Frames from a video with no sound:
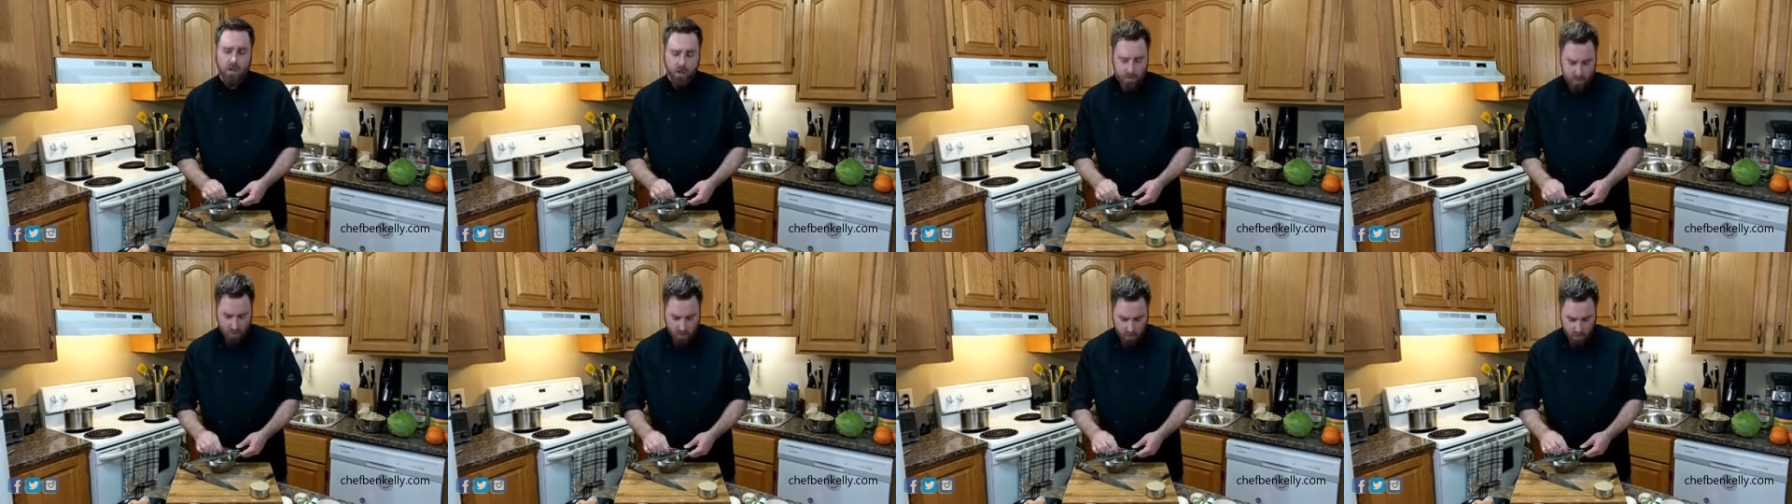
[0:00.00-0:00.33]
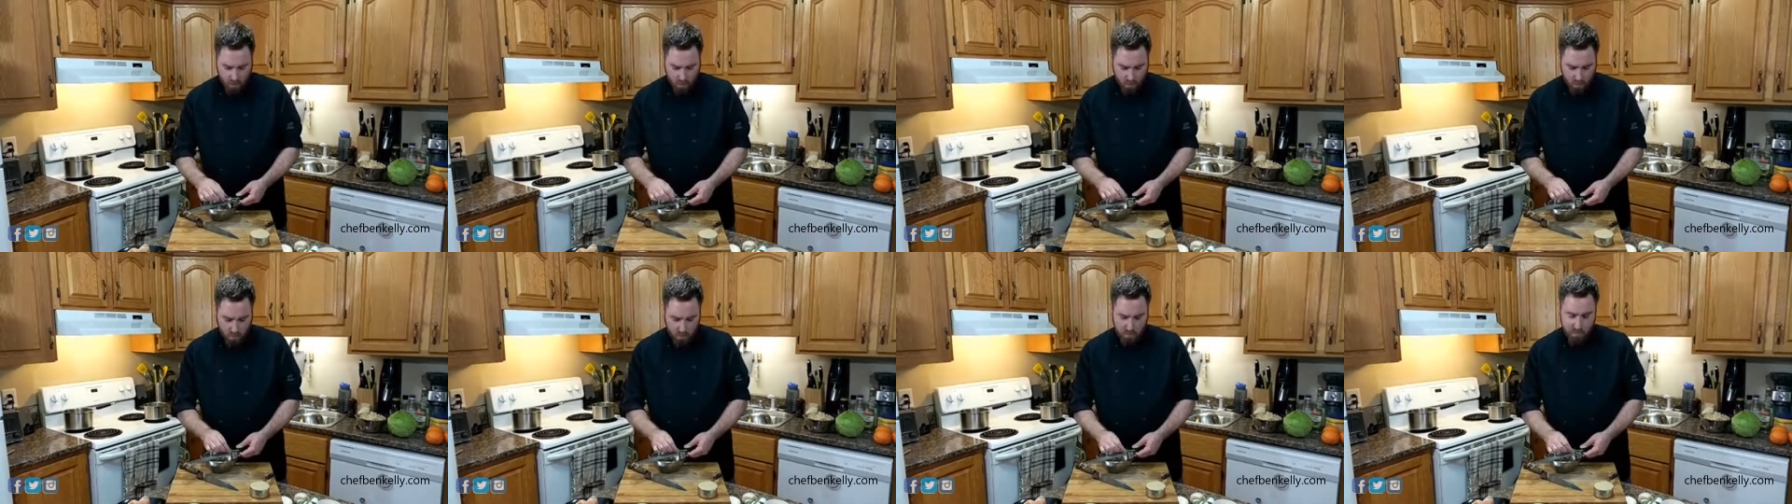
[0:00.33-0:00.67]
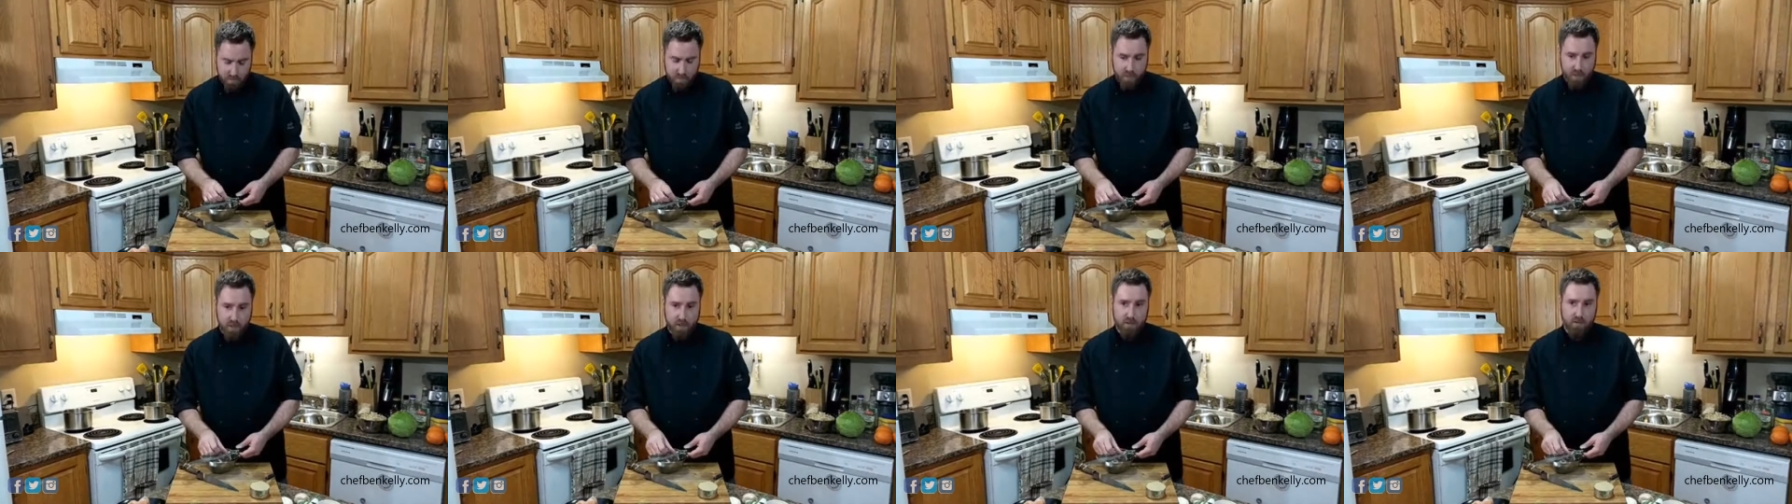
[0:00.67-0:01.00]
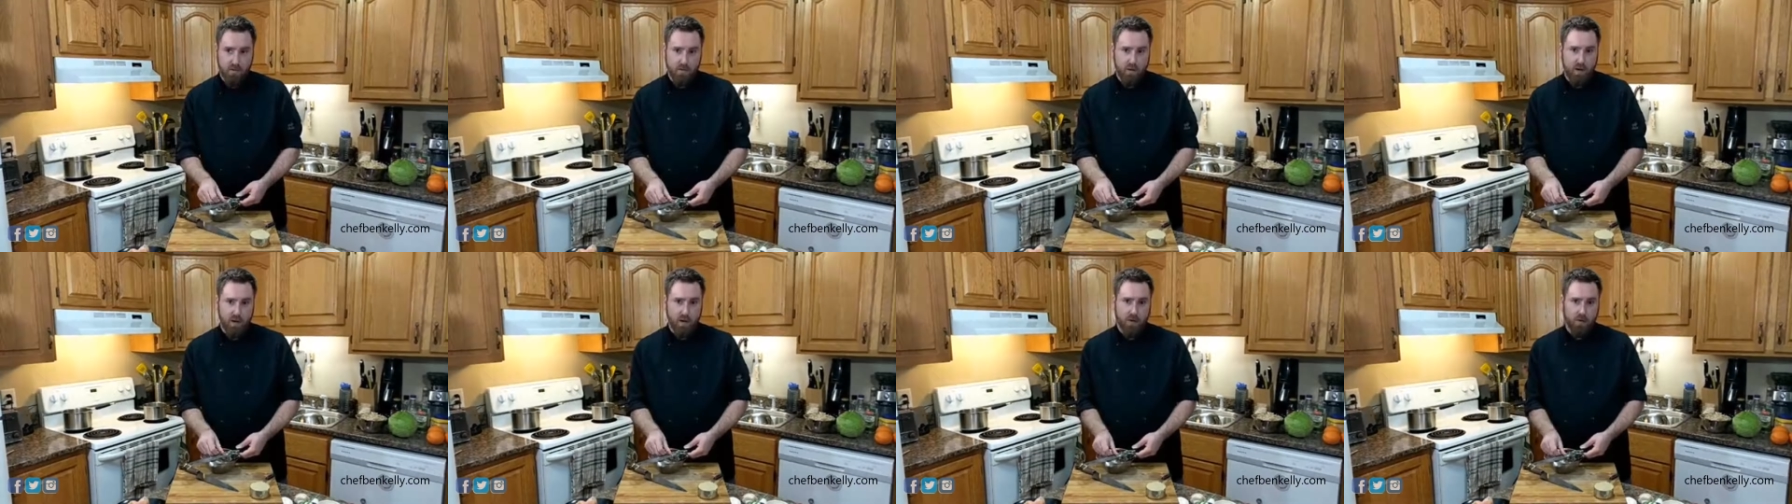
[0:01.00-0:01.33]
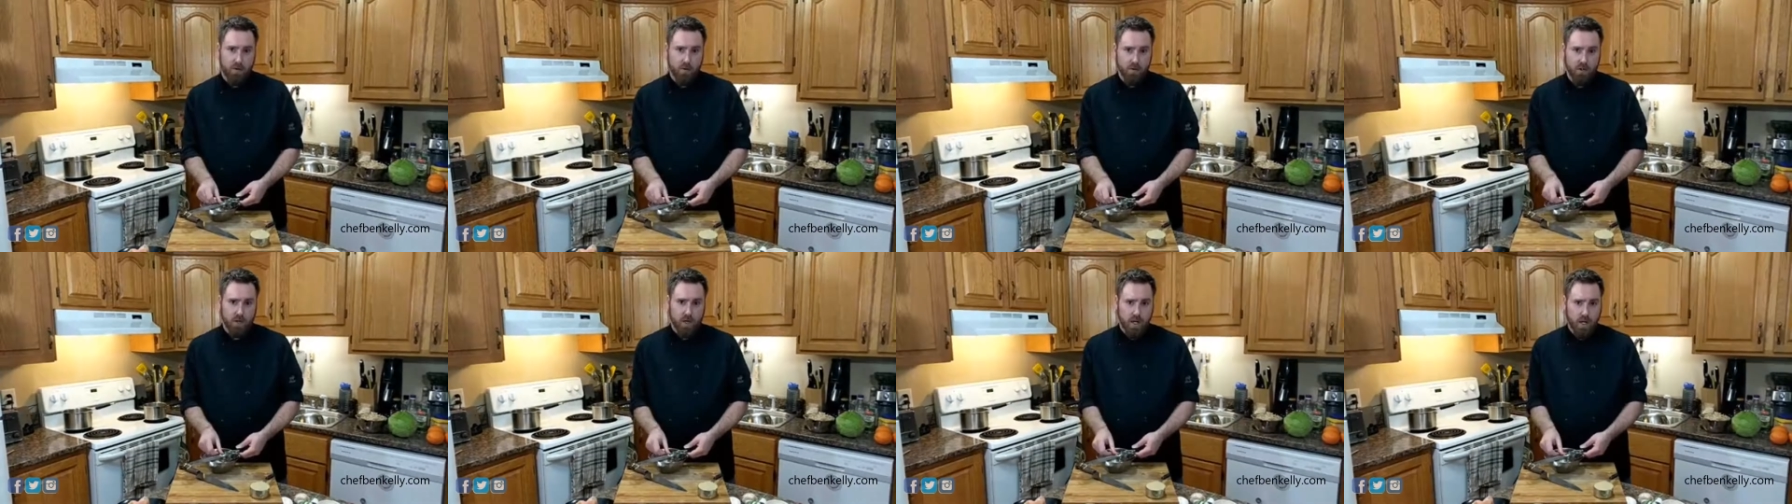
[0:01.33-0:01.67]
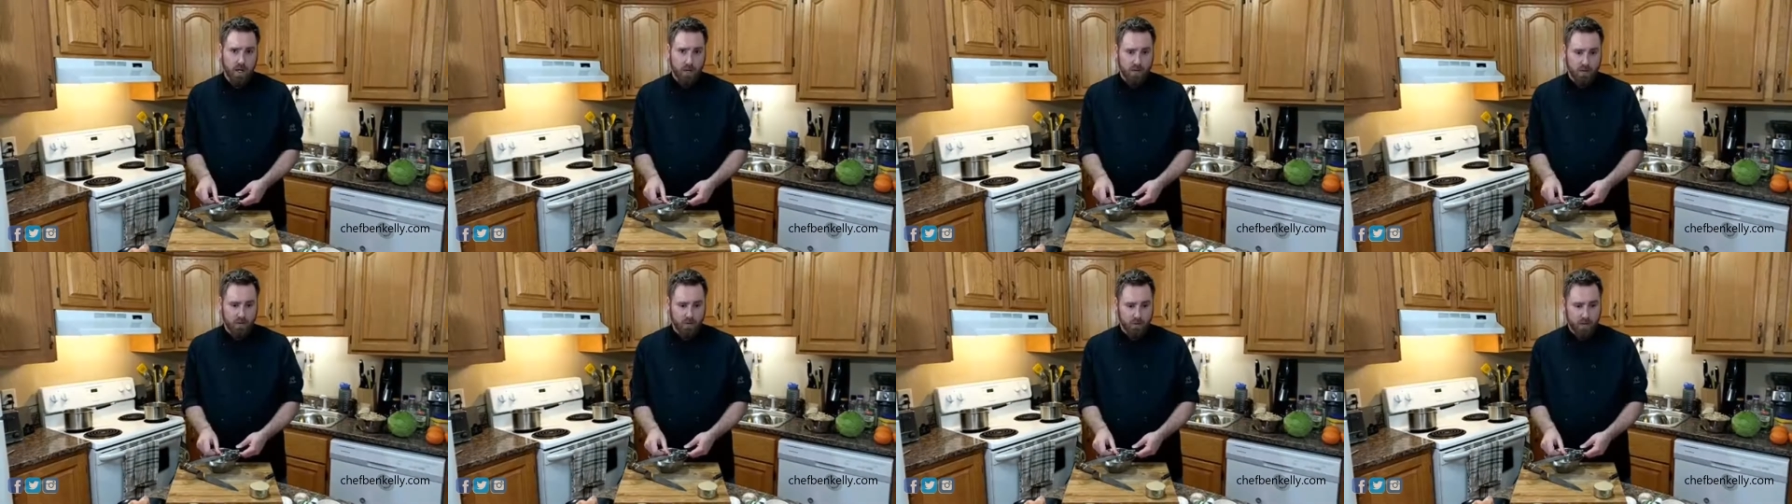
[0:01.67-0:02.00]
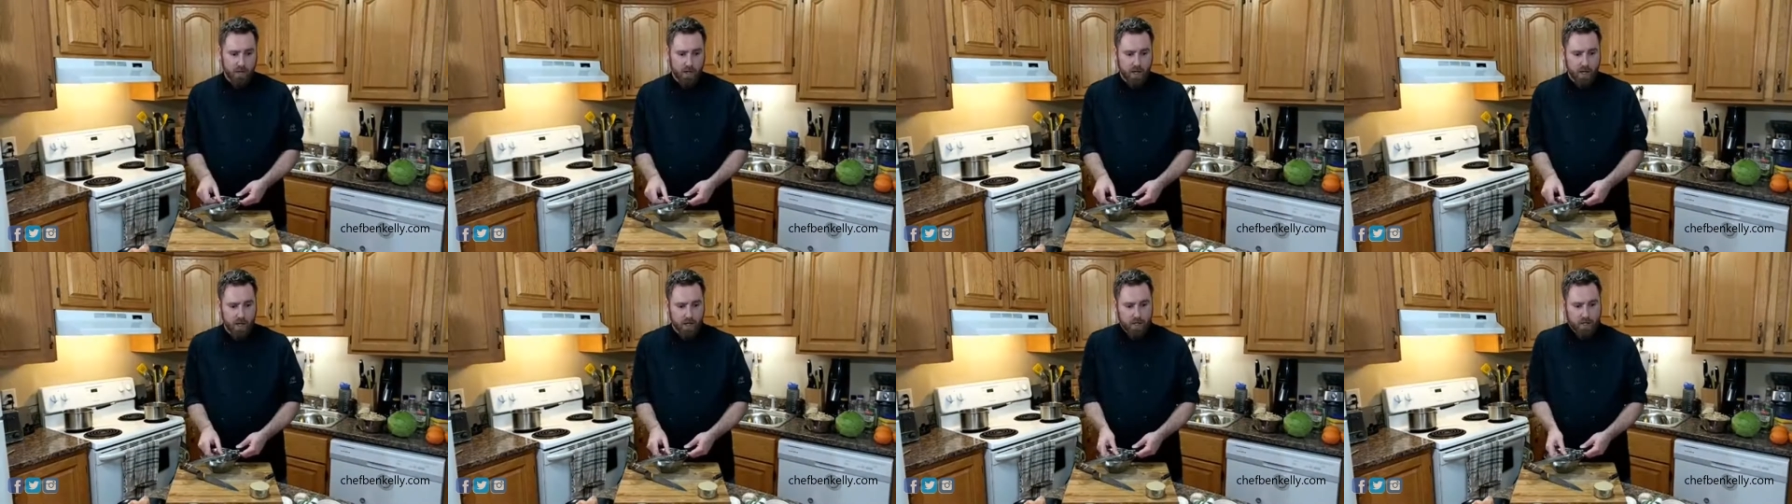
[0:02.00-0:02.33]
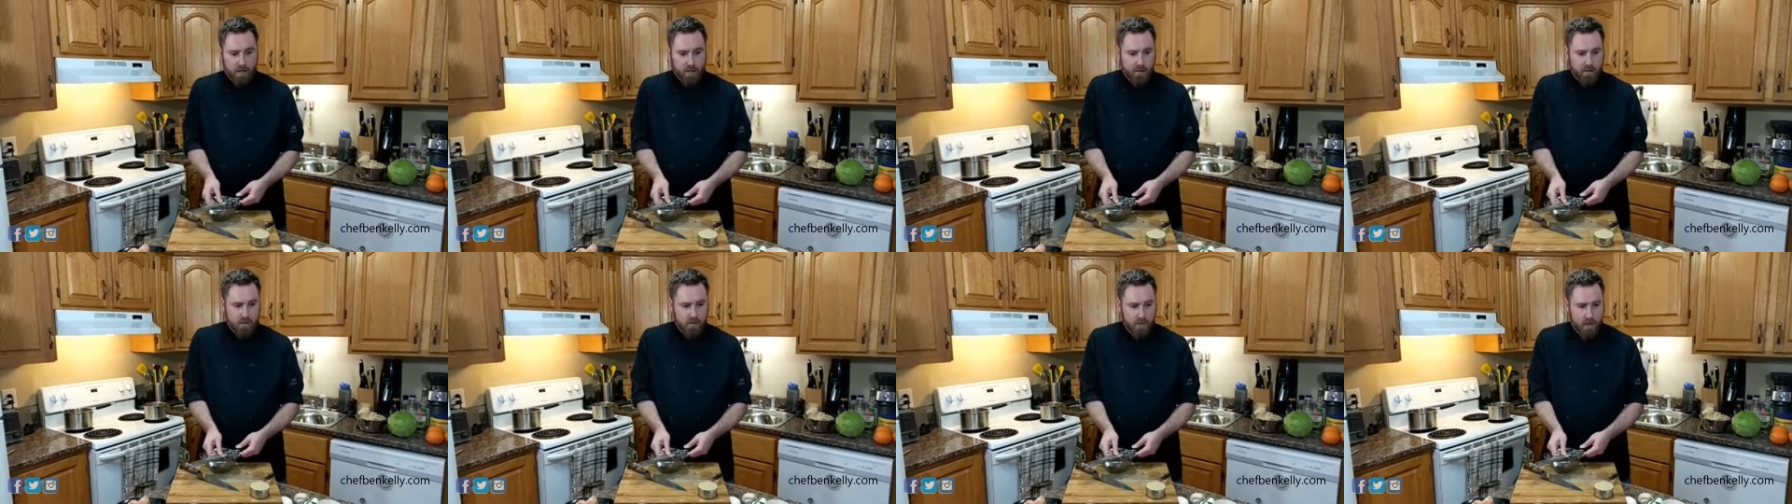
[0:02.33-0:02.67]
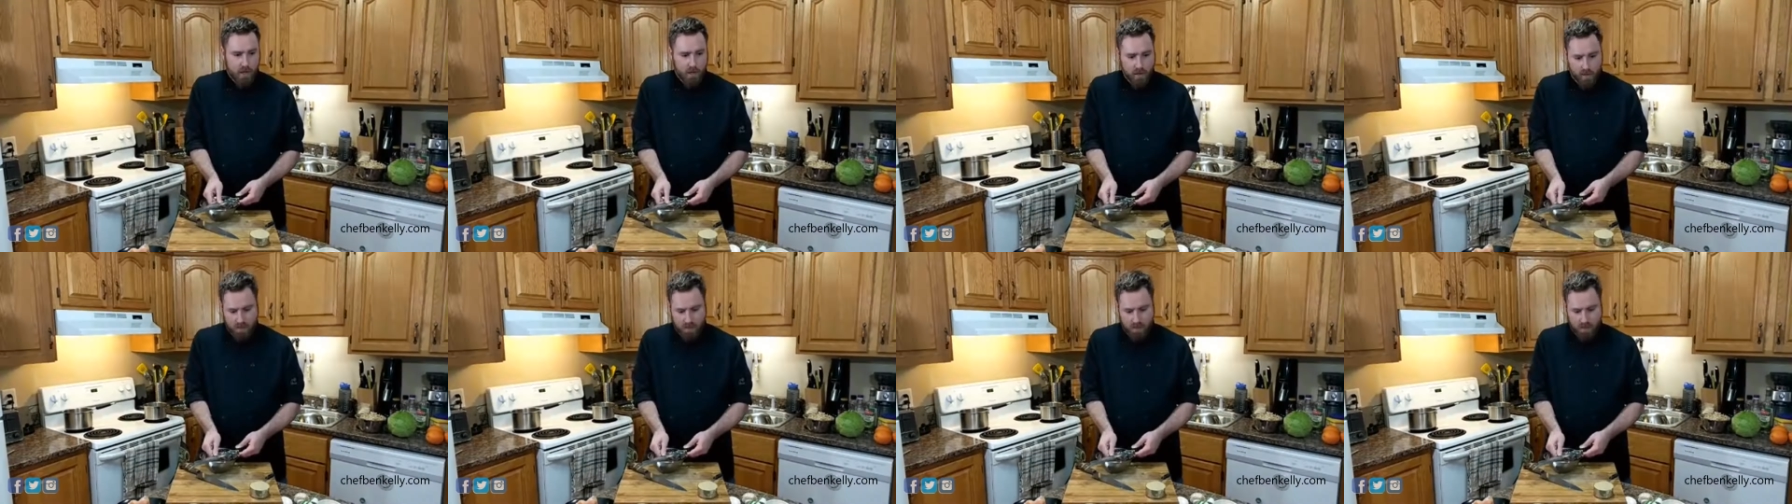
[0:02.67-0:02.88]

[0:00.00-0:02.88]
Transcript: So once we get this grated, we'll just cut up the green onions,